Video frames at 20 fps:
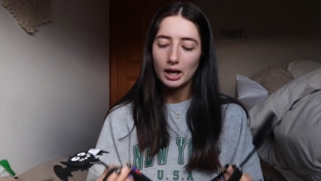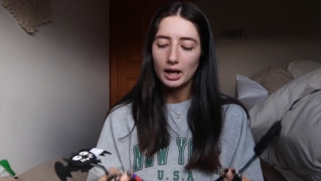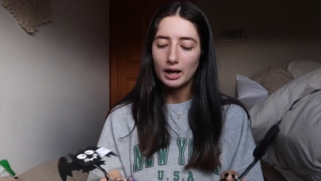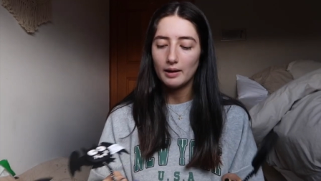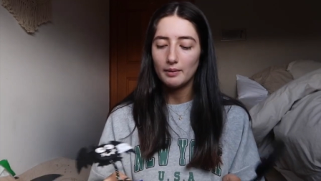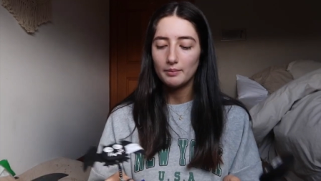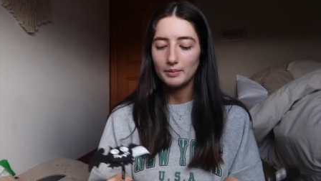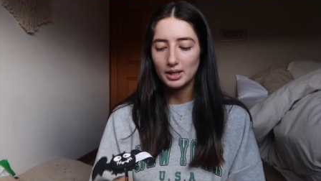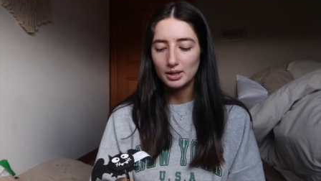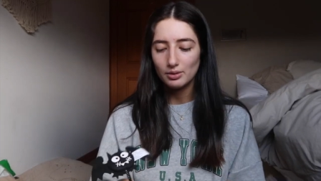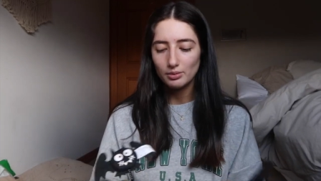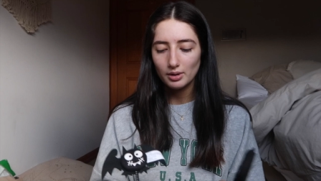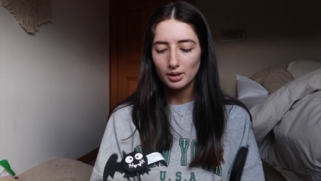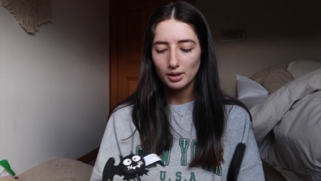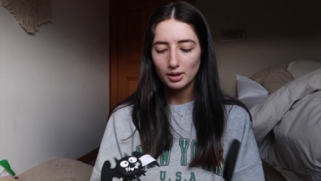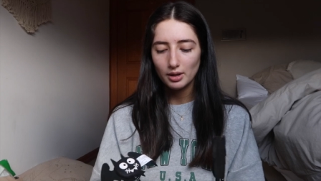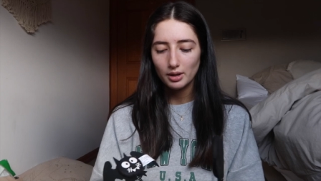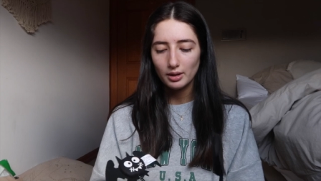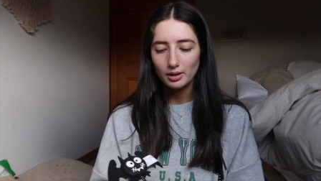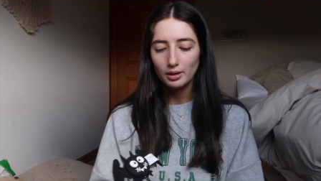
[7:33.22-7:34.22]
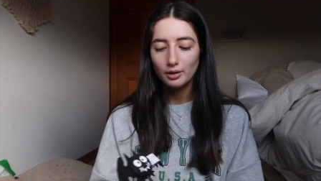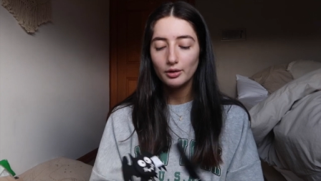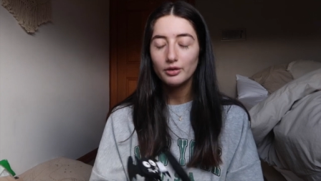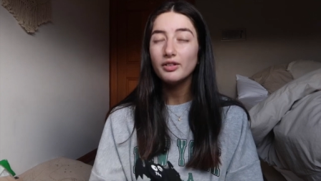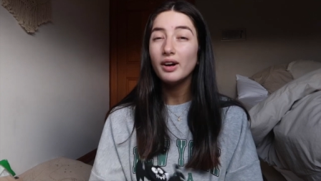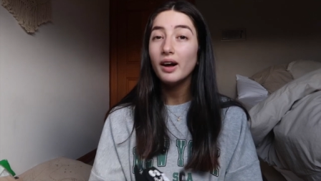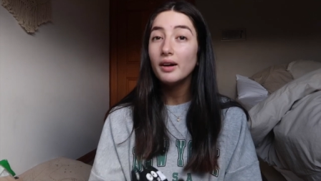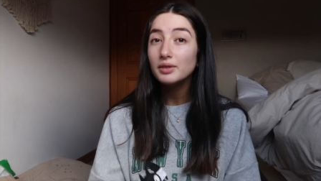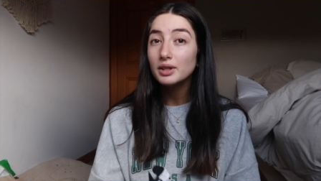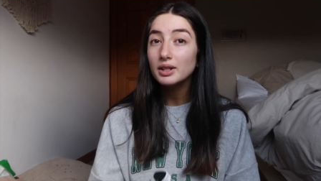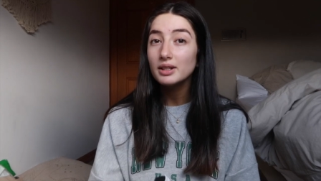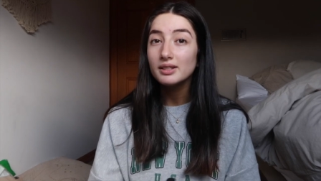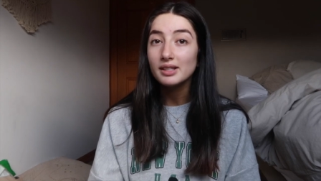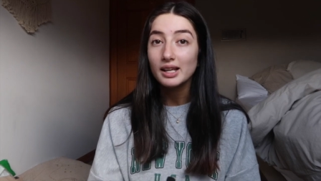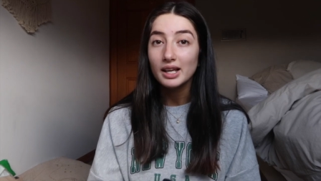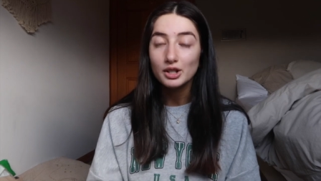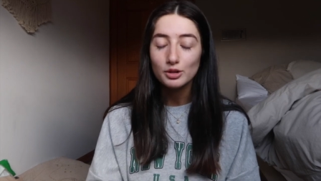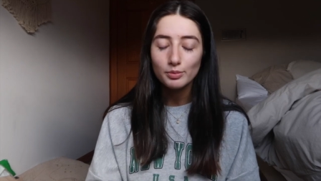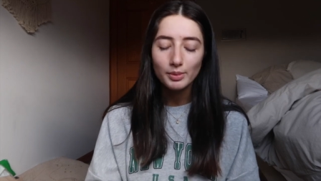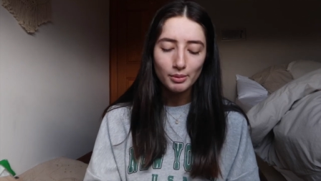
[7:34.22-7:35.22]
Um, these were $5
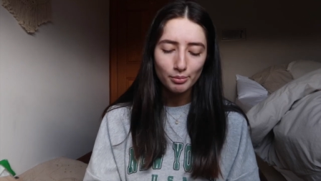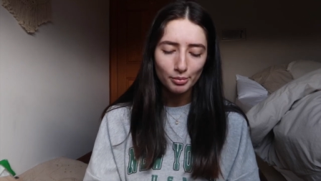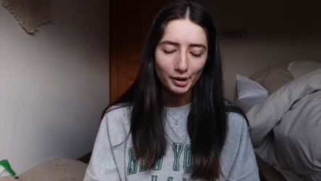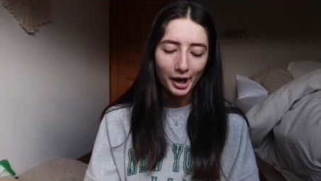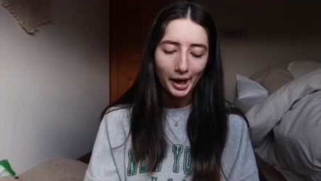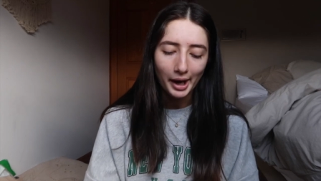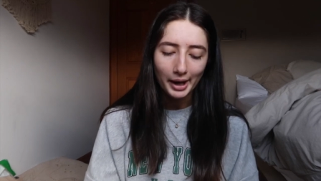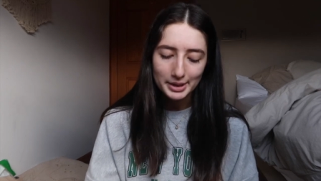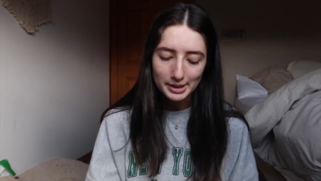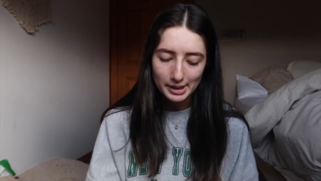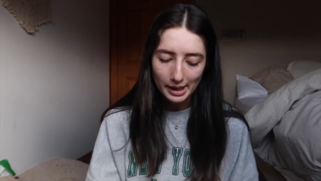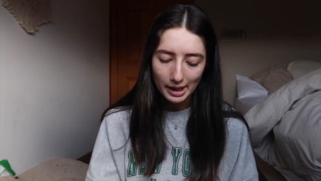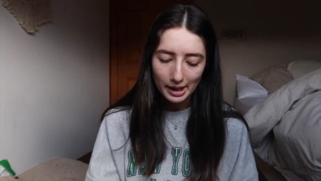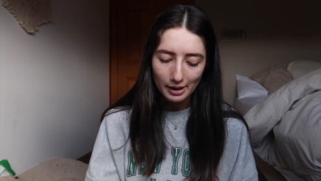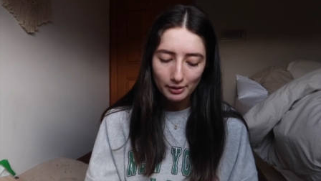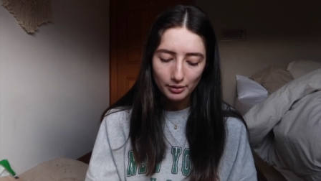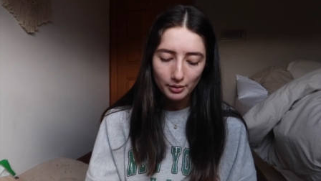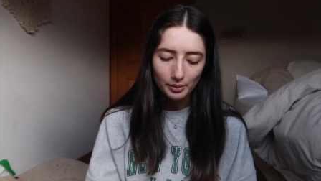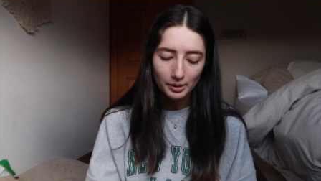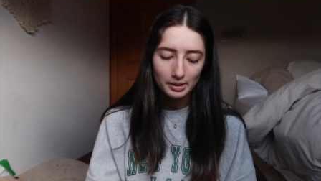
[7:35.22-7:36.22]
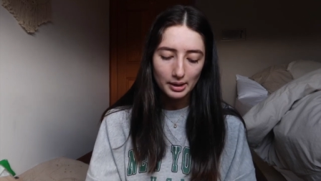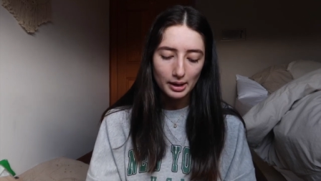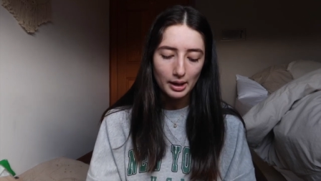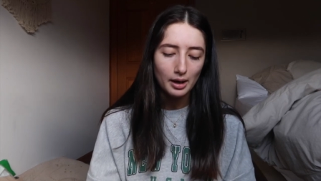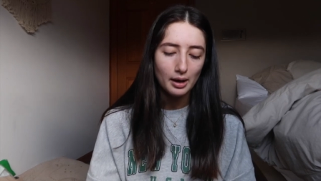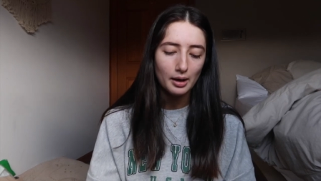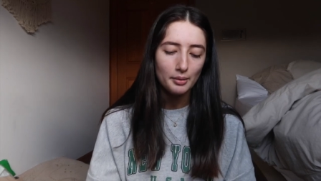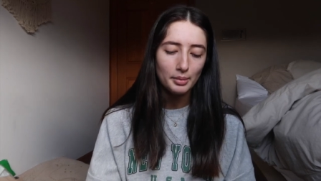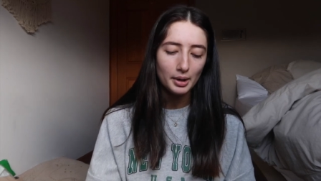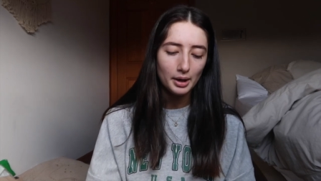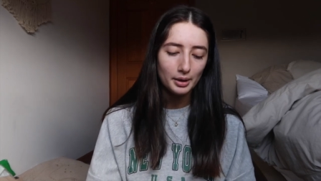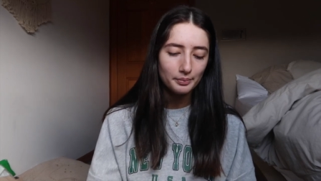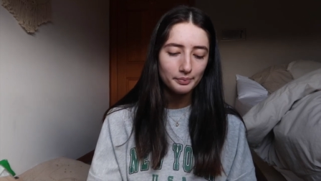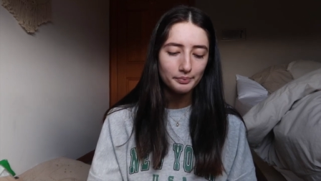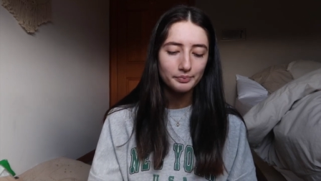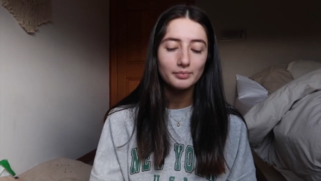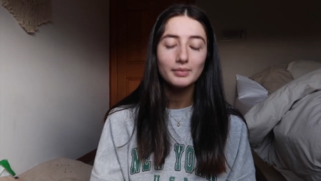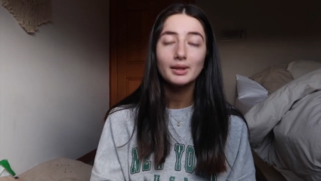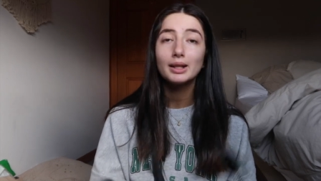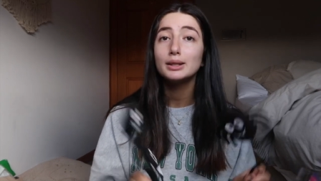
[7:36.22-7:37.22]
each, a bit pricey for what they are, but
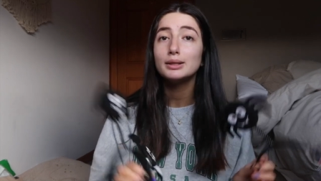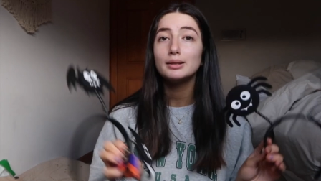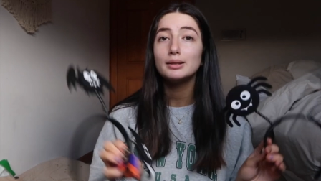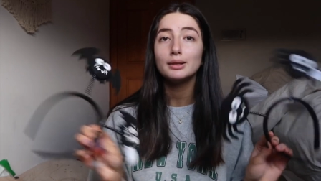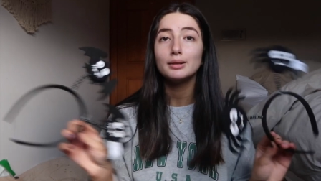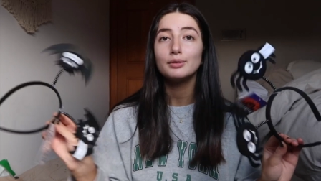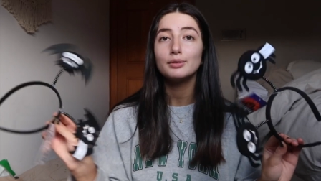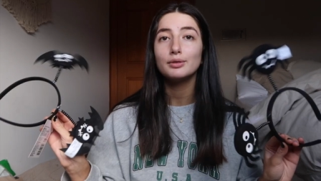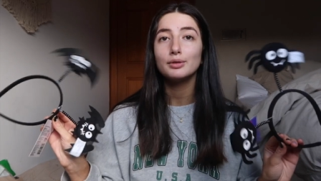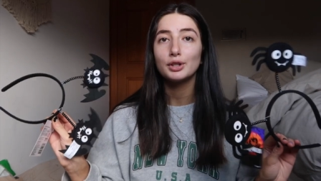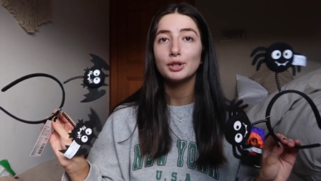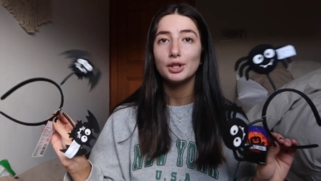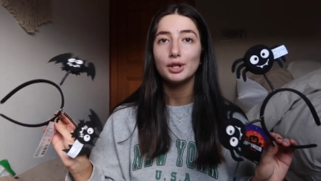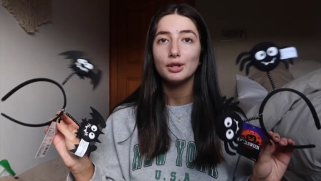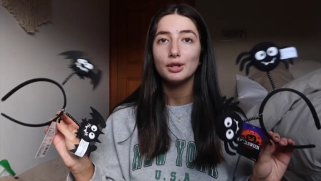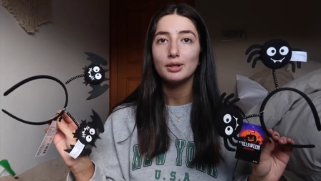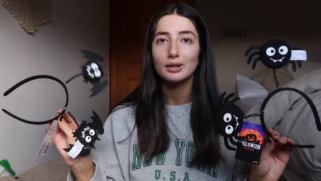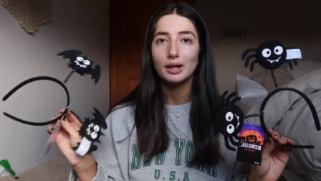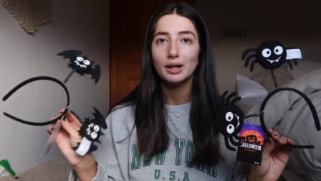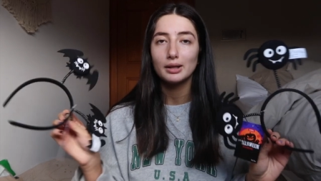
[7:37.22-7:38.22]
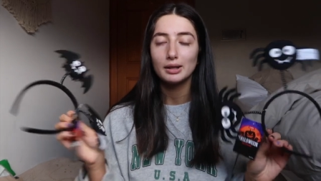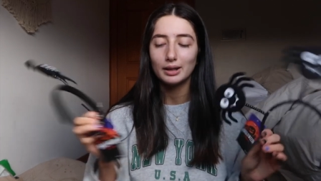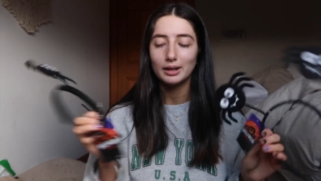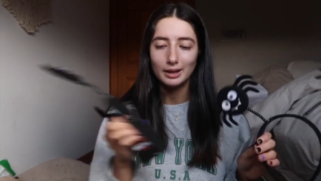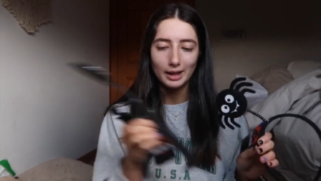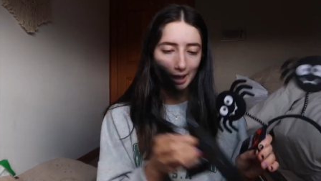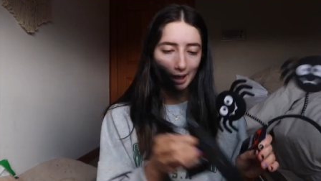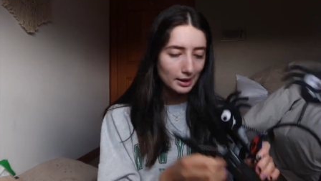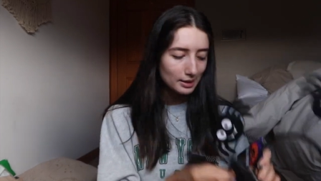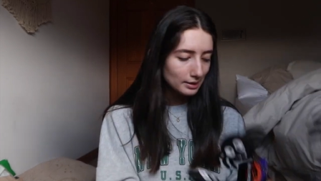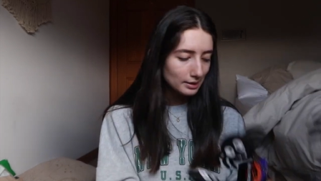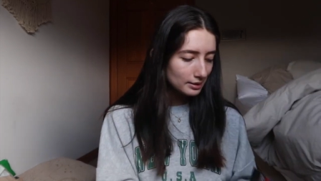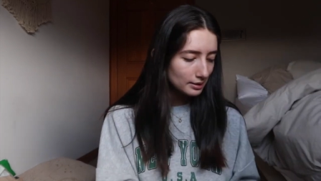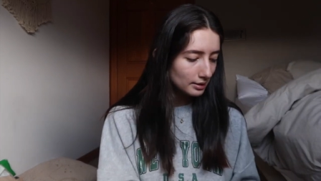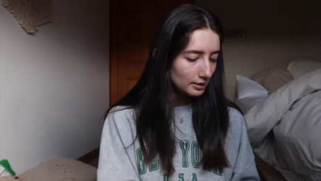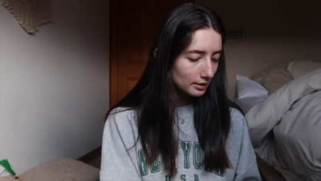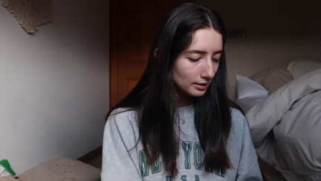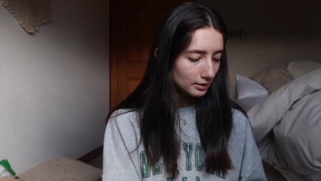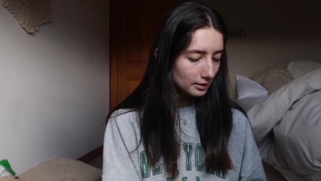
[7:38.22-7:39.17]
still cute nonetheless.